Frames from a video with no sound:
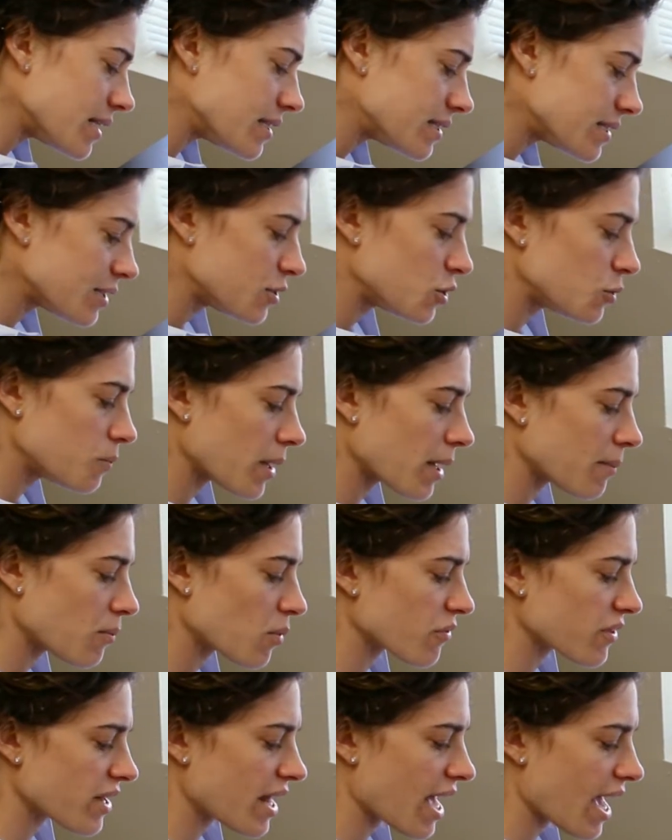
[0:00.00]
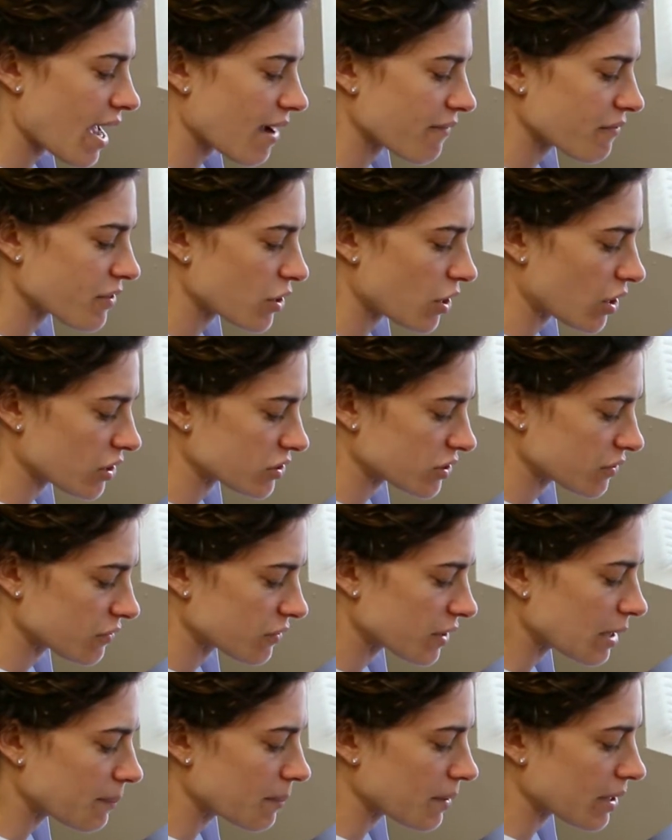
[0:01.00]
did you pay more than half the cost of
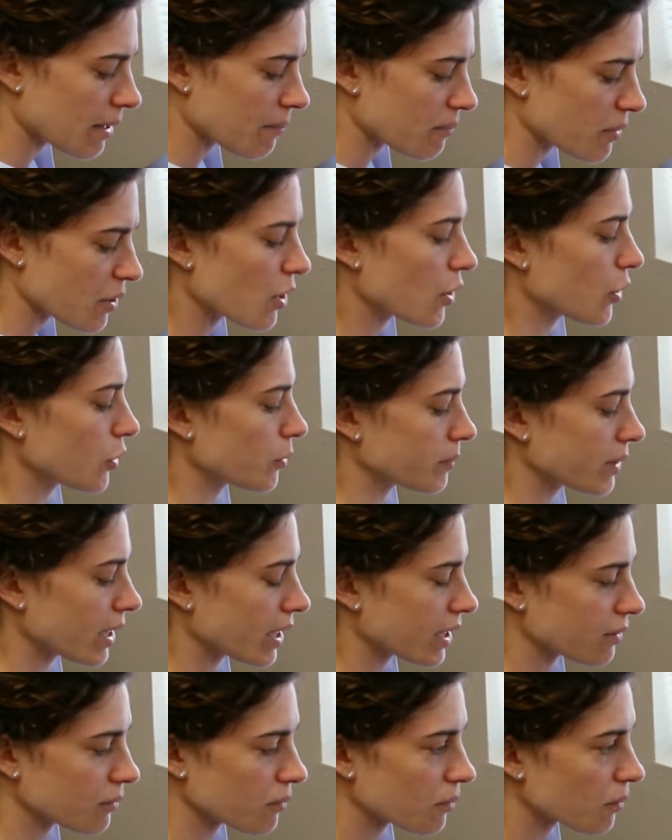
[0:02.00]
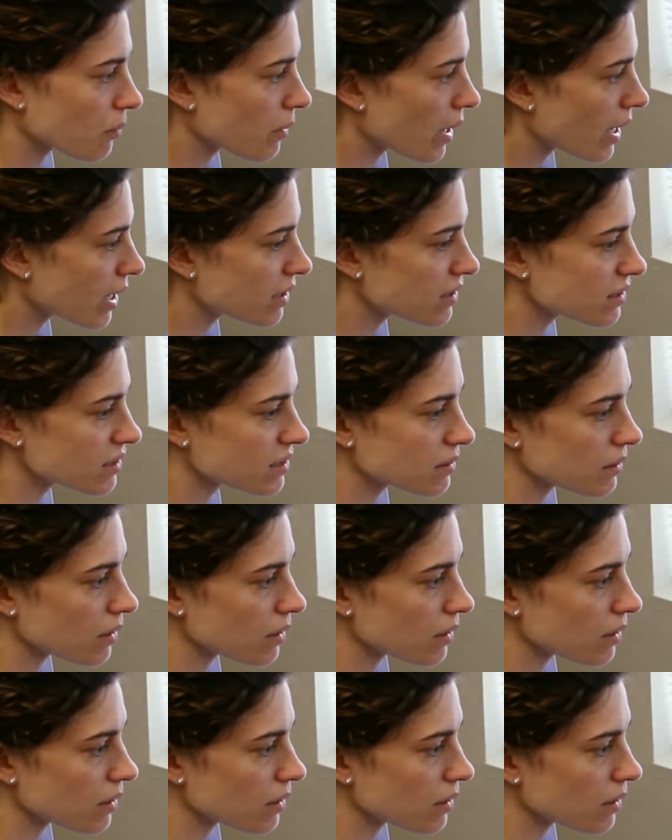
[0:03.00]
keeping up the home, like rent,